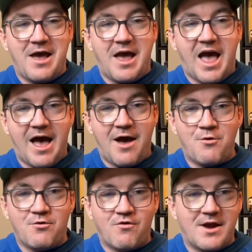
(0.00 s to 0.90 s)

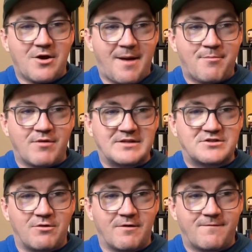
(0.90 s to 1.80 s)
how Craig operates
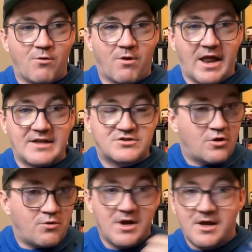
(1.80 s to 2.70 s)
going forward. And so